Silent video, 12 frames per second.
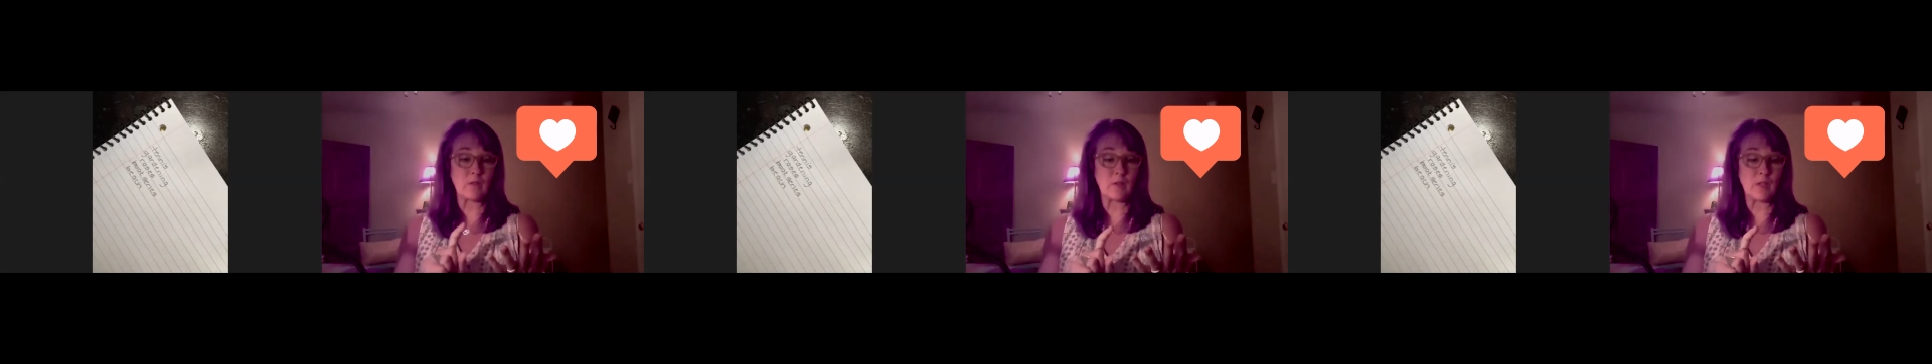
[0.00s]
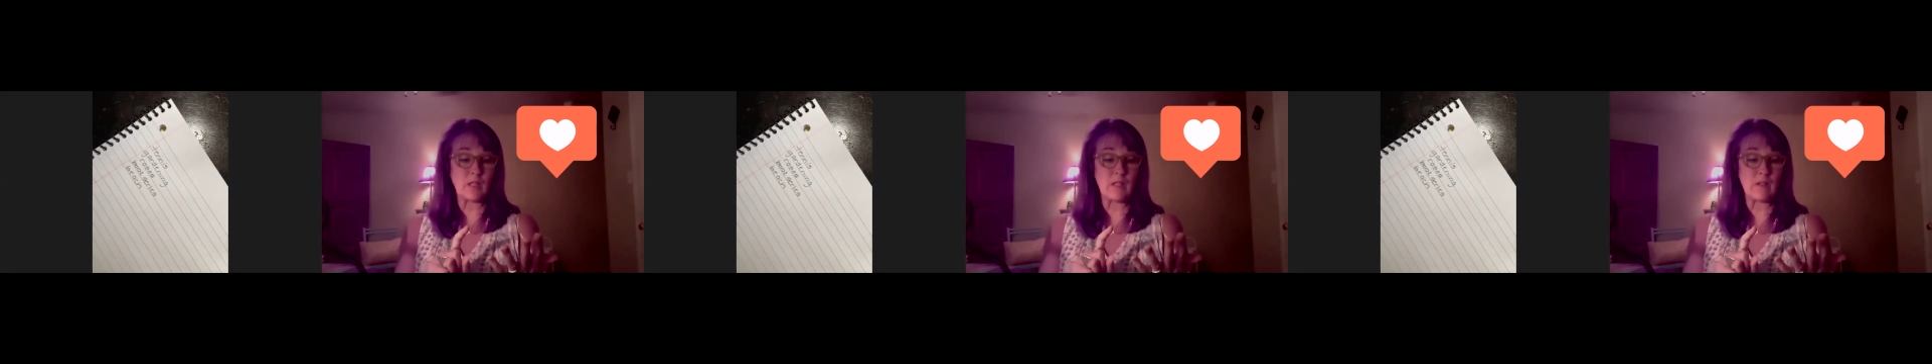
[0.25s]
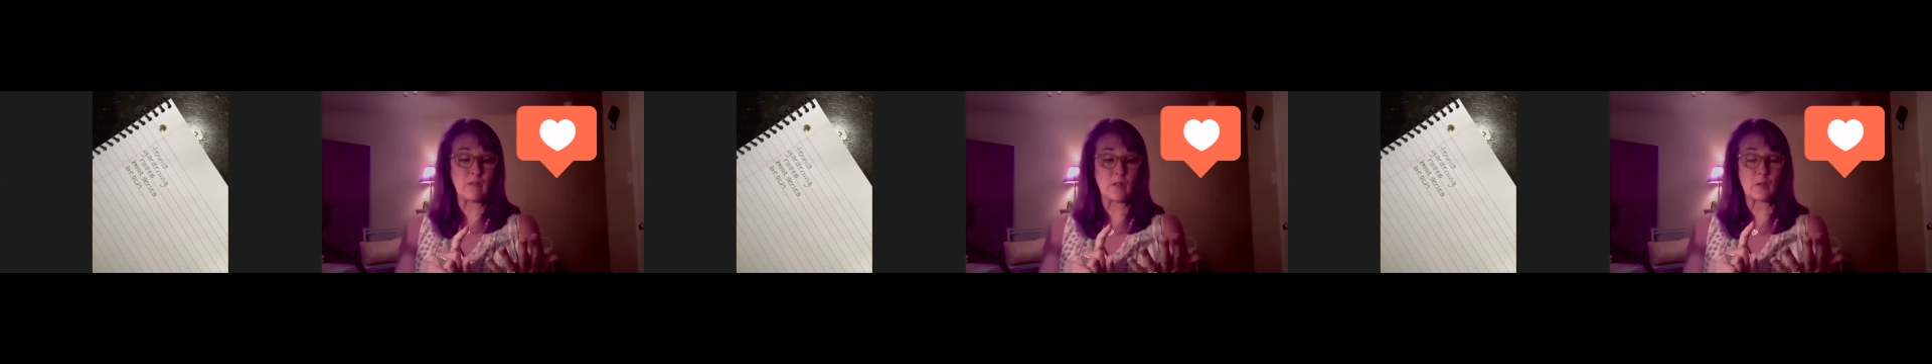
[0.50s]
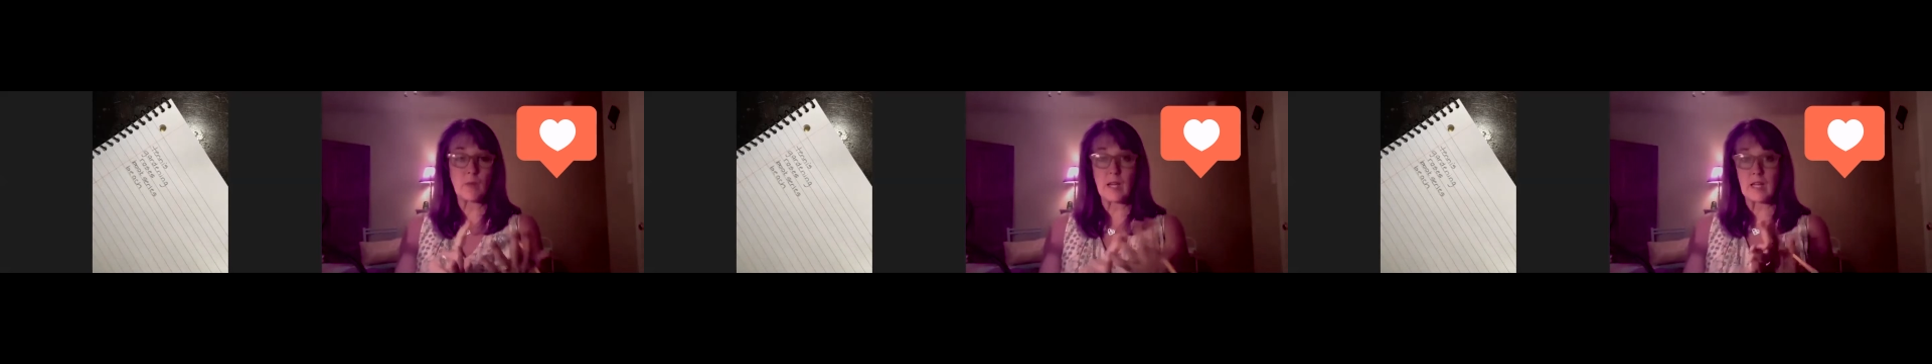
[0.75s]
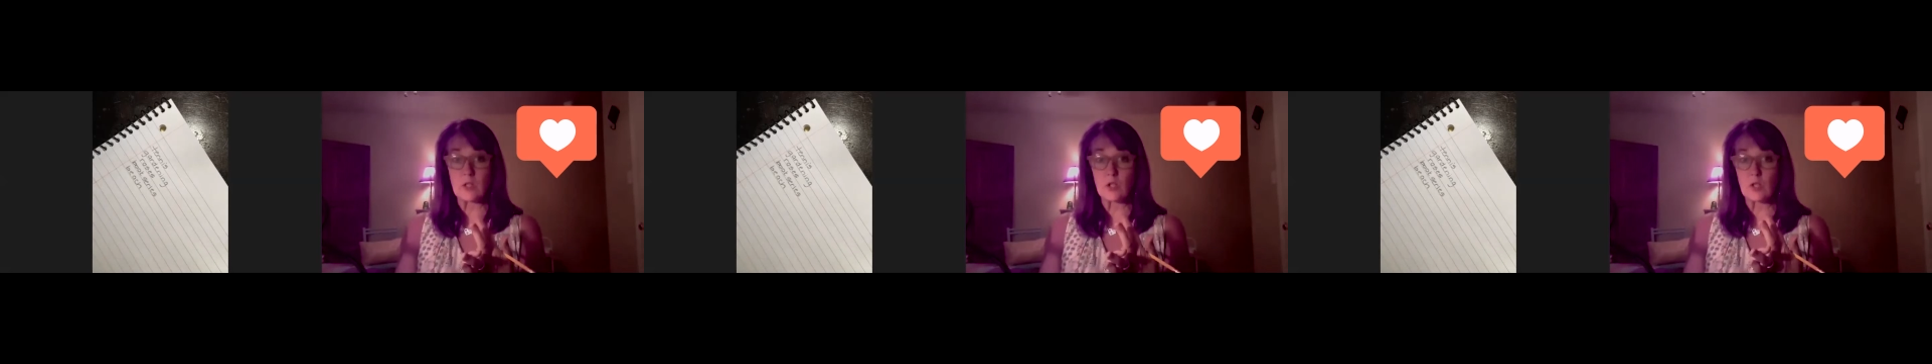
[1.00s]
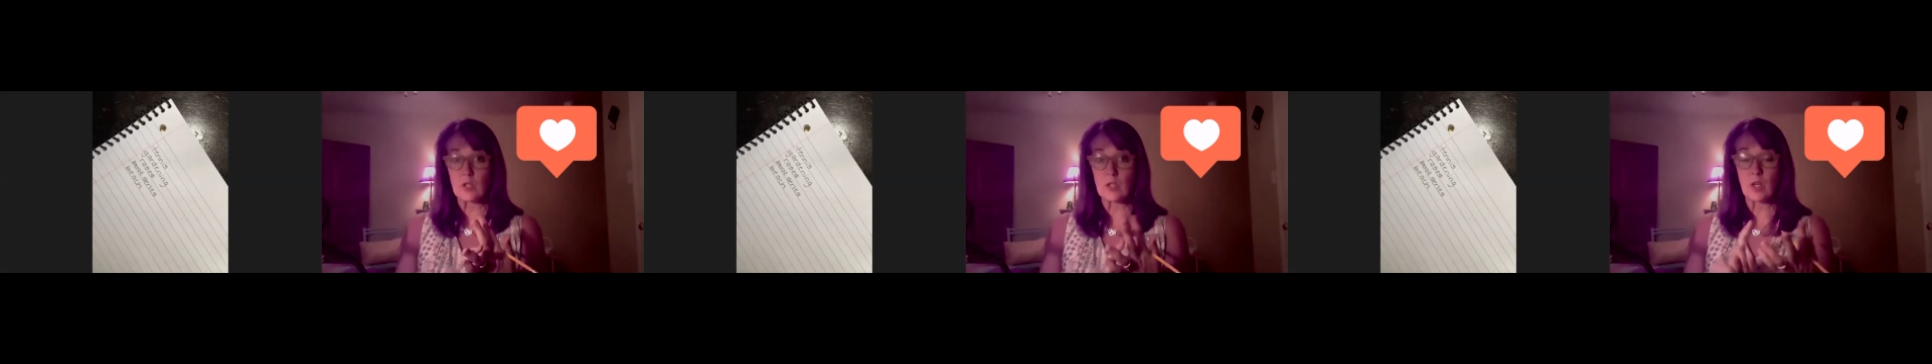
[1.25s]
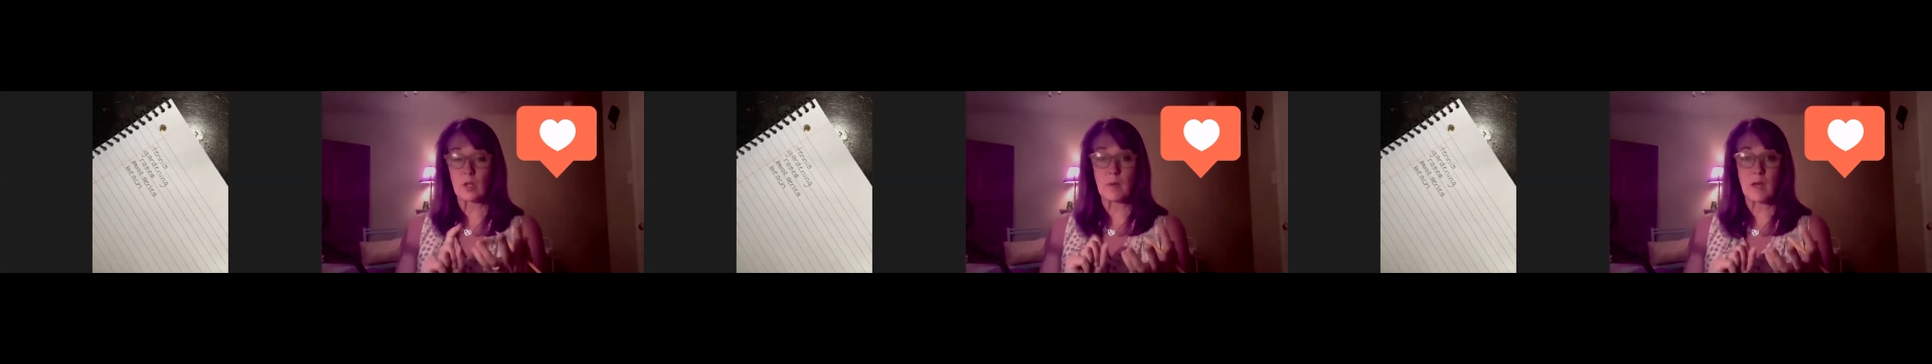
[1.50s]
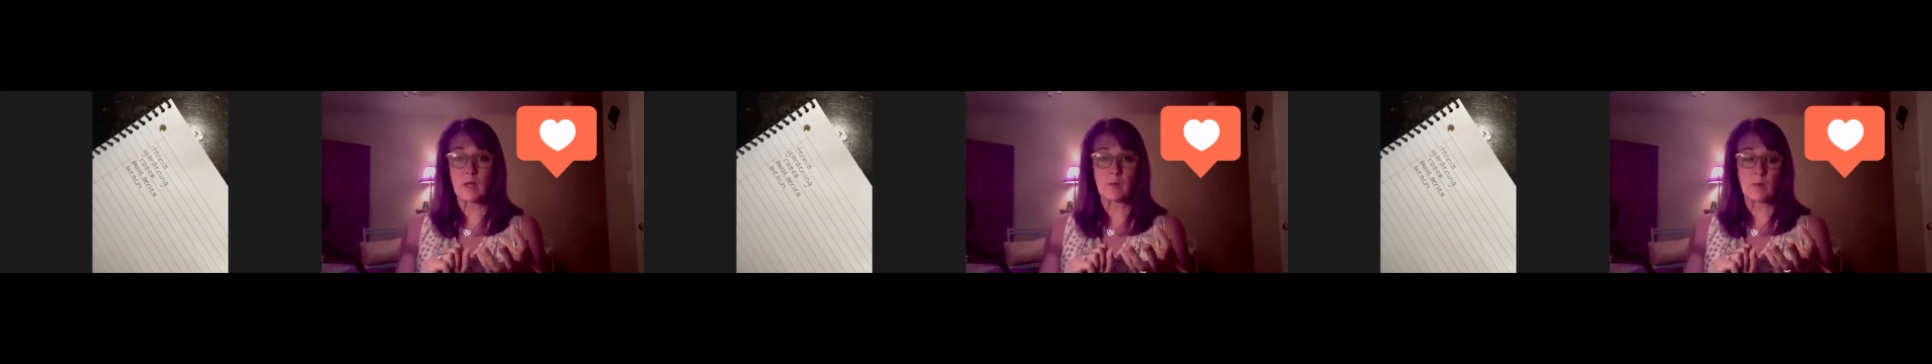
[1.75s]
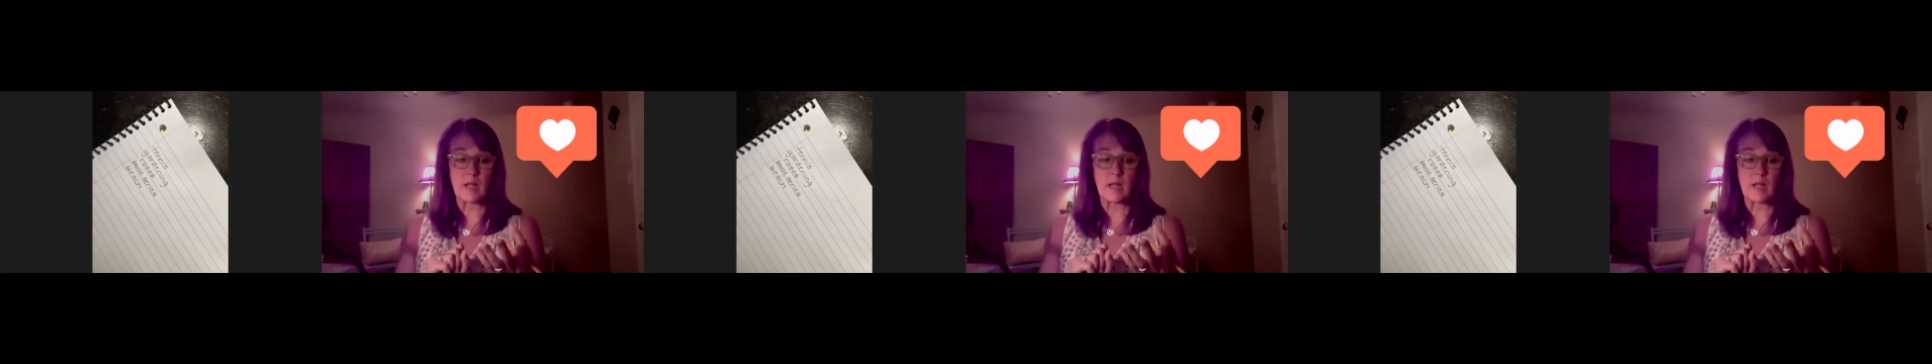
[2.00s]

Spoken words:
If you live on a ranch, you could talk about a